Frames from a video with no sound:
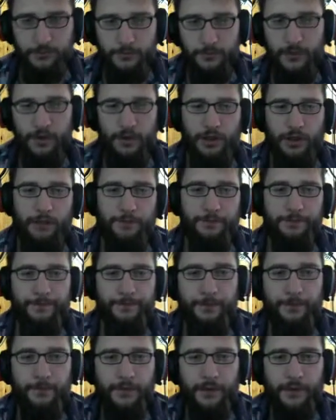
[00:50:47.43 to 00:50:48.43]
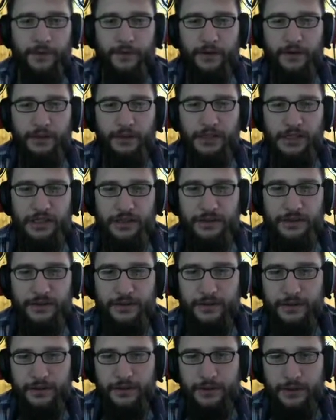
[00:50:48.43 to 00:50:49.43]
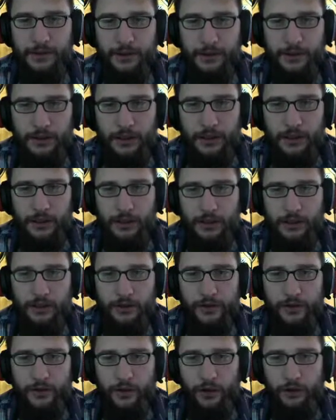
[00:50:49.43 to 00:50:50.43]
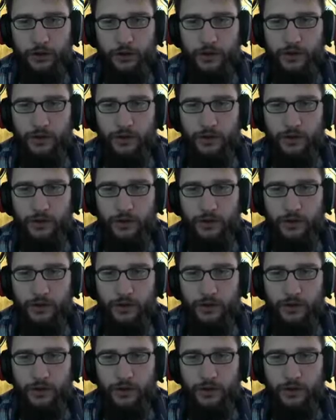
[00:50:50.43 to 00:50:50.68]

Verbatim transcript: Okay. There he is. Shirtless